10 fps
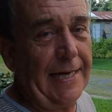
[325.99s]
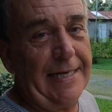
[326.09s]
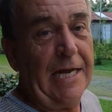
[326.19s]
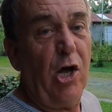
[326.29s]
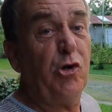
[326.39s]

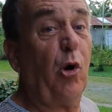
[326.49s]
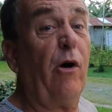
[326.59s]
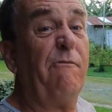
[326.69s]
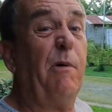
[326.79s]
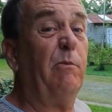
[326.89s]
bloody
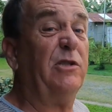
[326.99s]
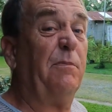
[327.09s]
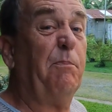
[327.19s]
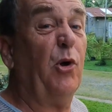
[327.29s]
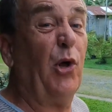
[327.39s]
dive
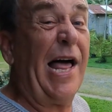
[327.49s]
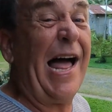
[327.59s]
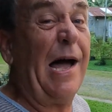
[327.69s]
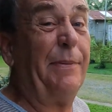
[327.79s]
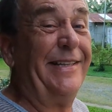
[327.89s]
bombers at Pearl
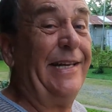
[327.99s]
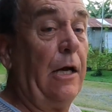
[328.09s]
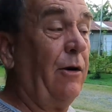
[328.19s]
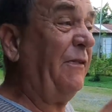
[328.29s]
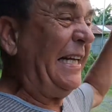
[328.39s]
Harbor, you
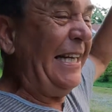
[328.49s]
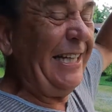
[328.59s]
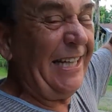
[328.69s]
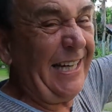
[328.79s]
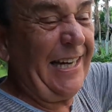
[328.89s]
know? Like,
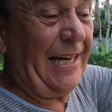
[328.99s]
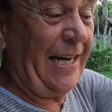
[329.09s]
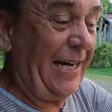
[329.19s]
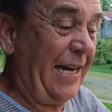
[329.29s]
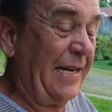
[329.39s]

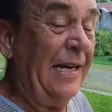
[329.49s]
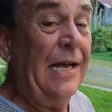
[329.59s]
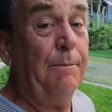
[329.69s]
yeah!